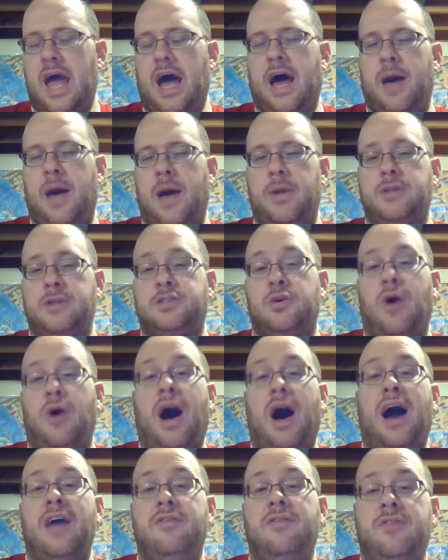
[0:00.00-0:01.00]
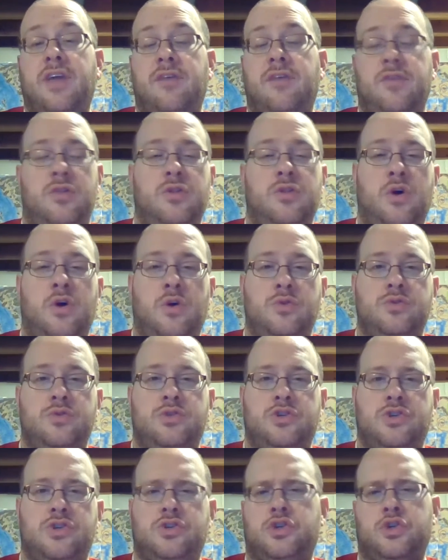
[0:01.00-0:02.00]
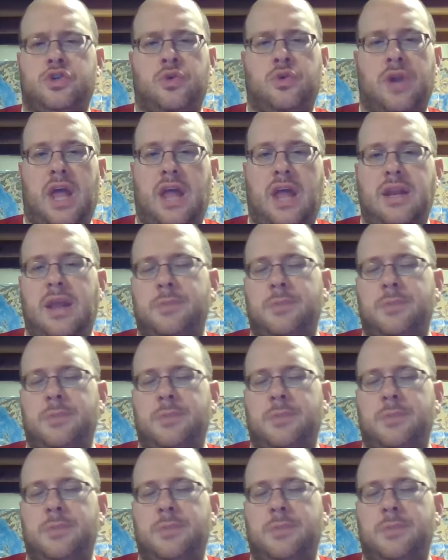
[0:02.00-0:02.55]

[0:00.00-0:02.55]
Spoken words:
And so I've given those just shorthand